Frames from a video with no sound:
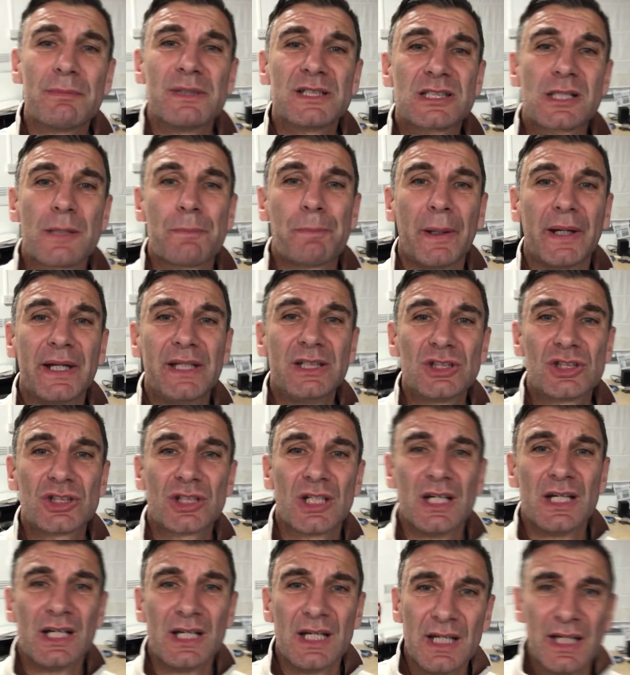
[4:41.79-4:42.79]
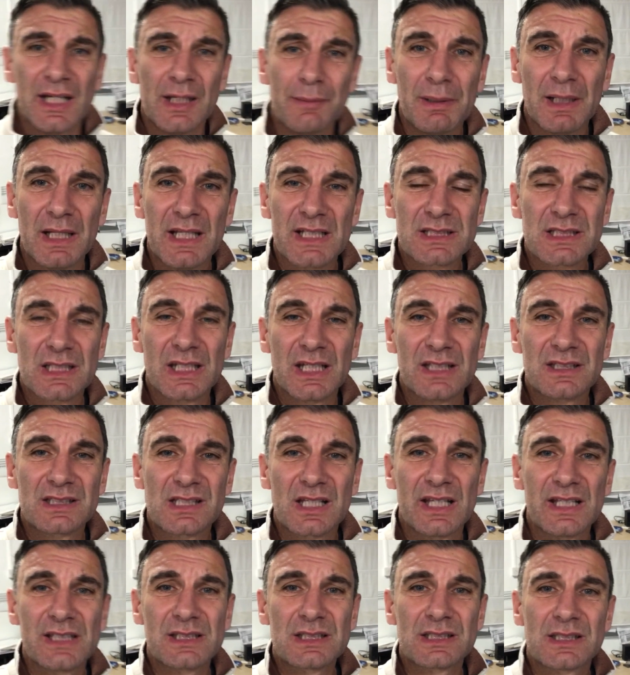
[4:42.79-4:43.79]
Mr. Peach, he'll be listening
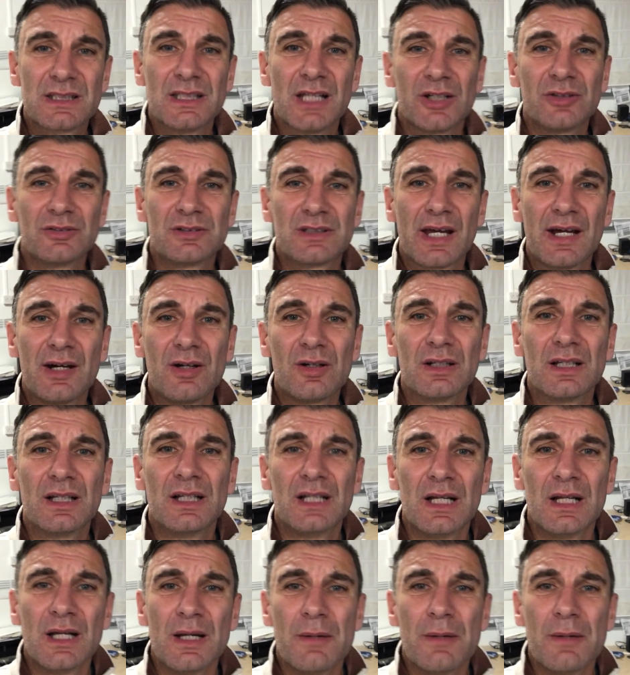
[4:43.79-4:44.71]
to this, no doubt.